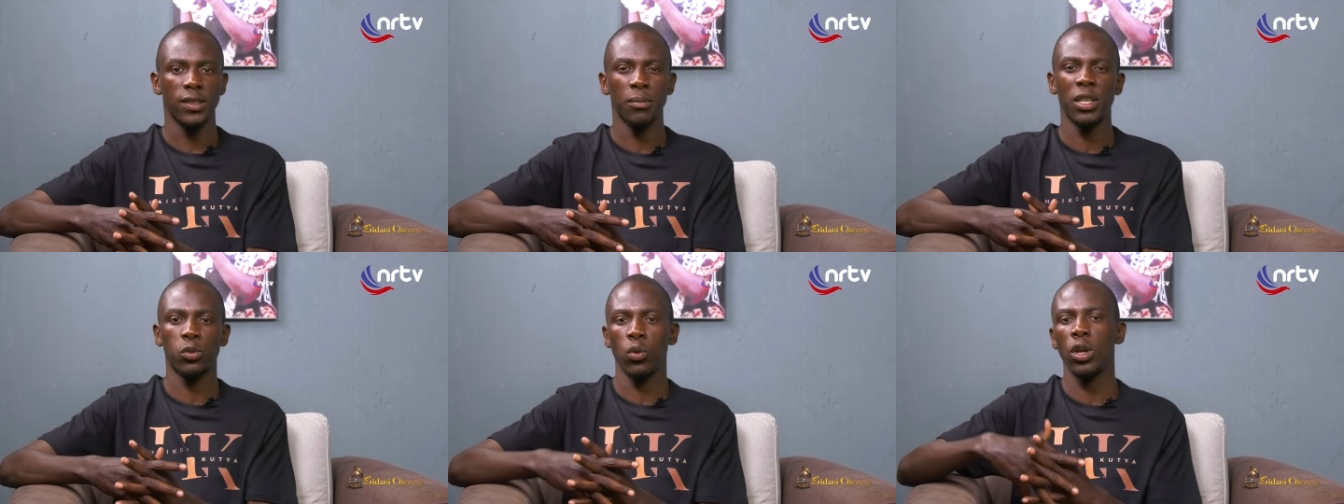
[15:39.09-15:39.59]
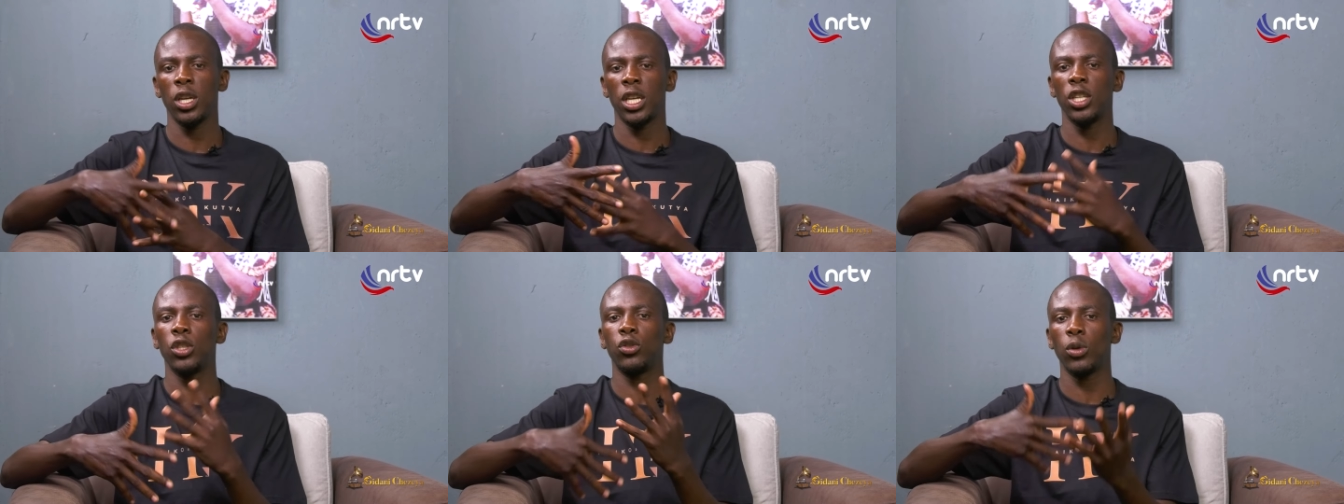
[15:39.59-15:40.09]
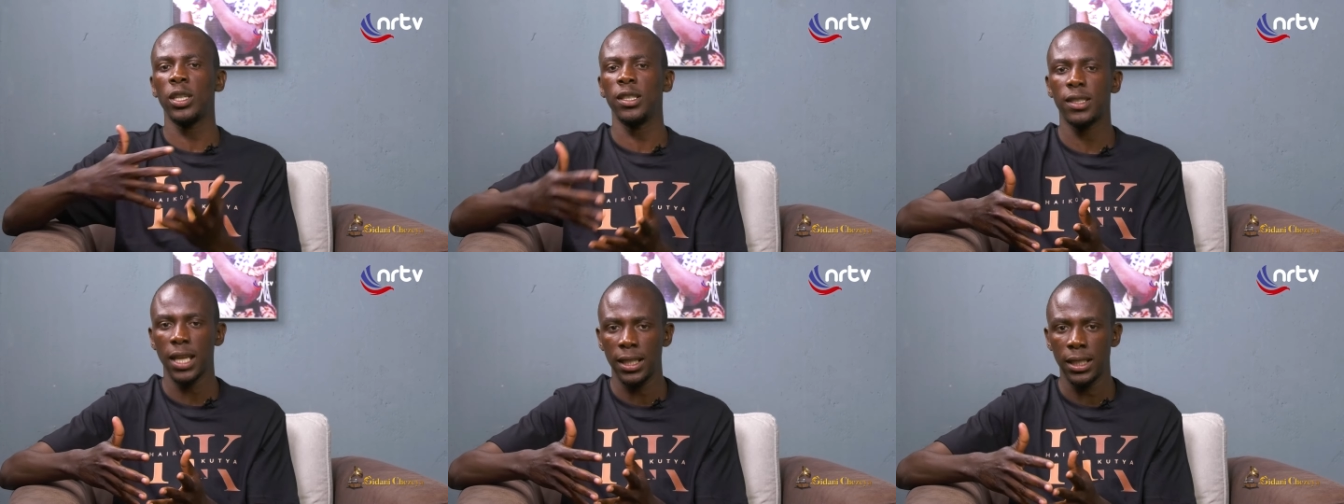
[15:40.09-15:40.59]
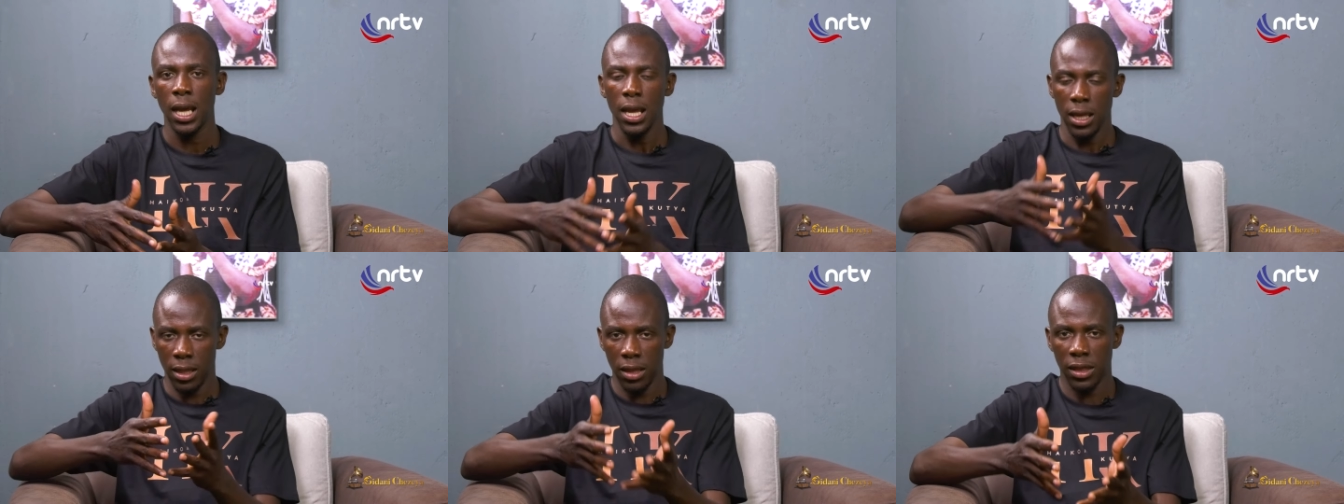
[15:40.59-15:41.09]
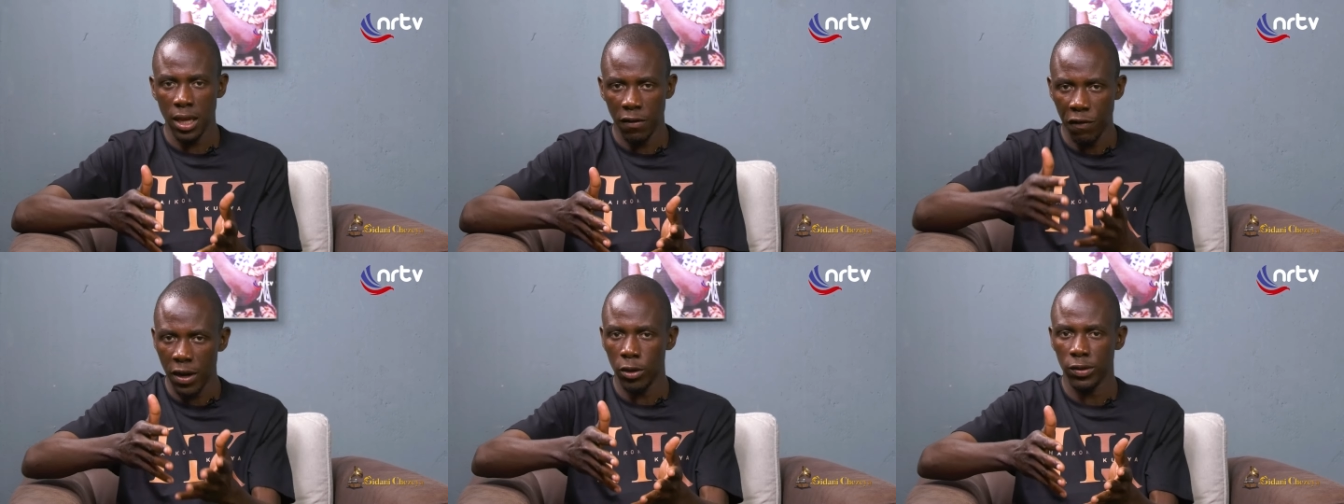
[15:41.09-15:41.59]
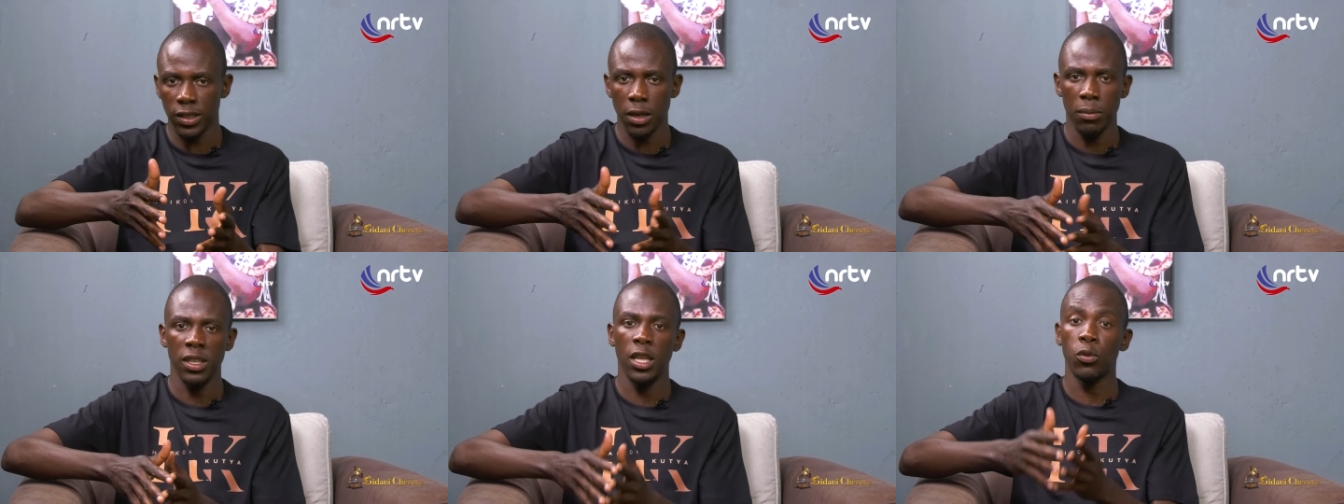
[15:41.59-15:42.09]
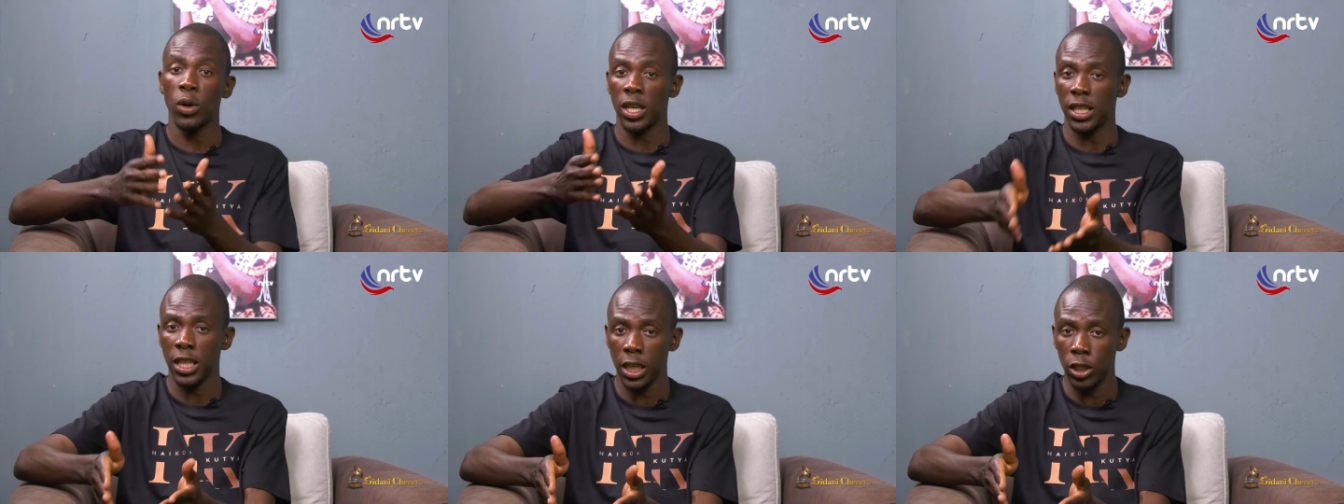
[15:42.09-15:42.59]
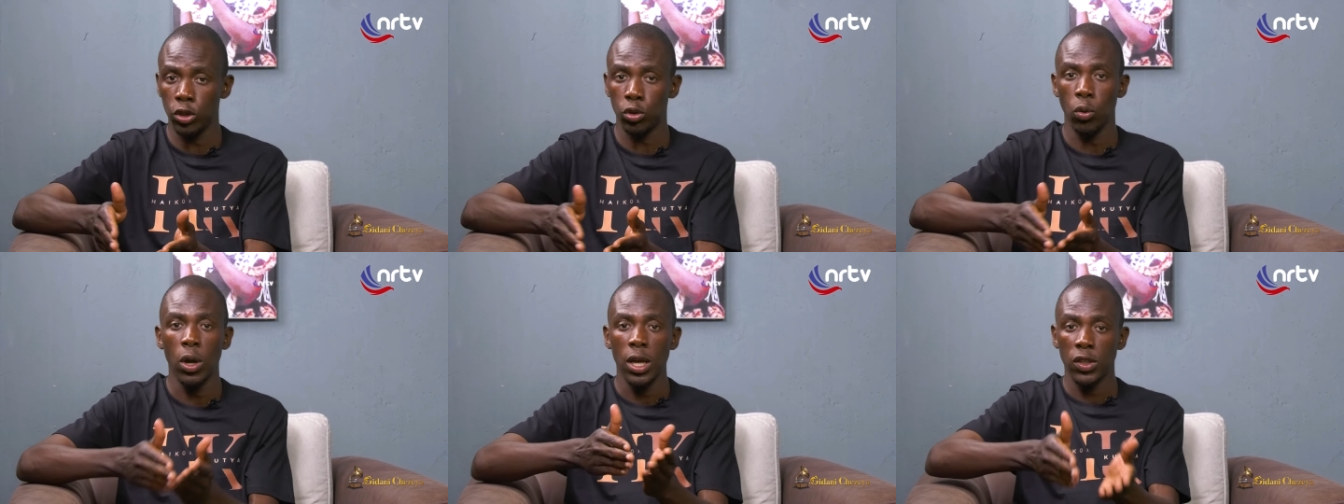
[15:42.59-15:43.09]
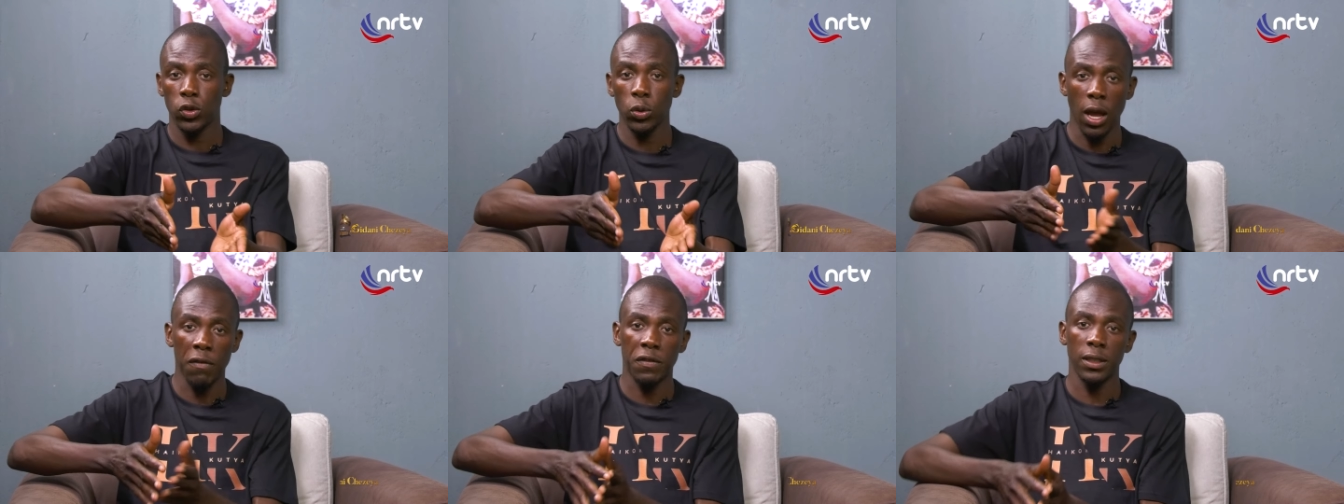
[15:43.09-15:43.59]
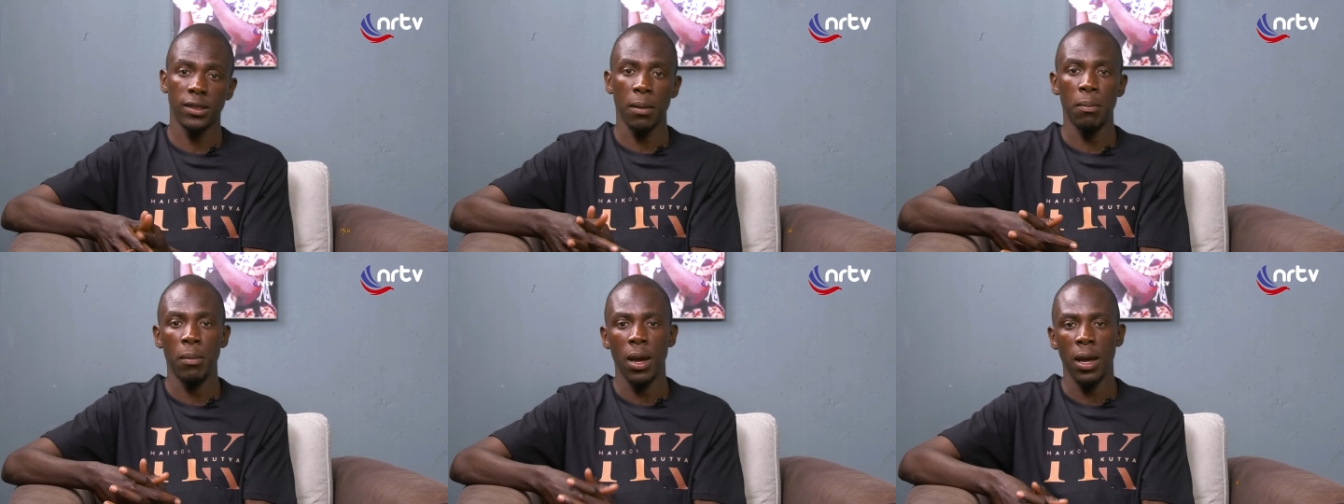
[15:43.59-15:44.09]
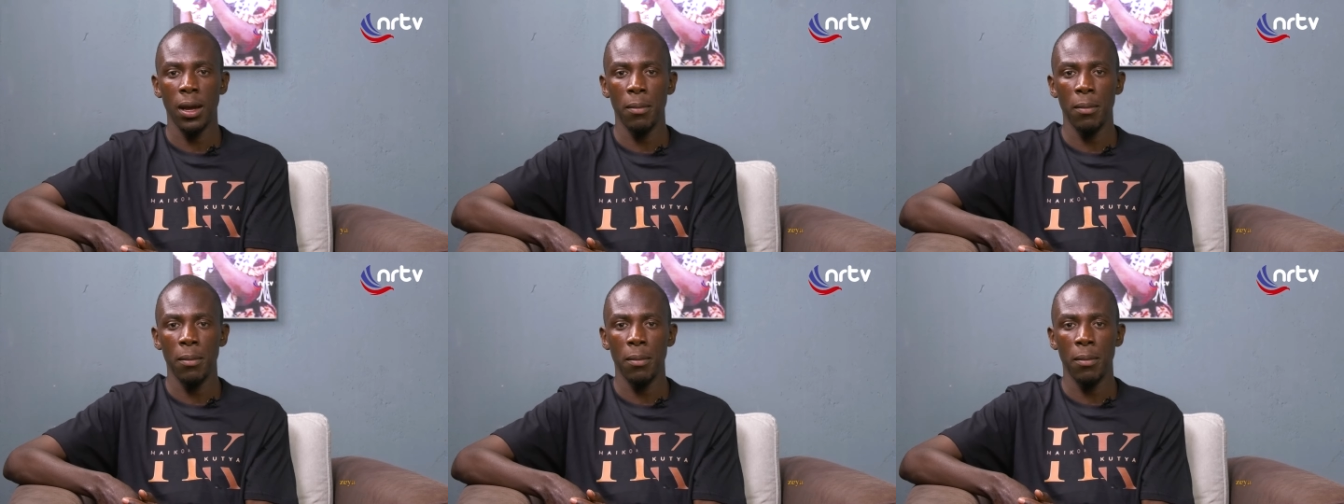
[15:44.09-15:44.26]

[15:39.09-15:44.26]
but we are getting to understand in the third final segment that we're getting into soon after some uh,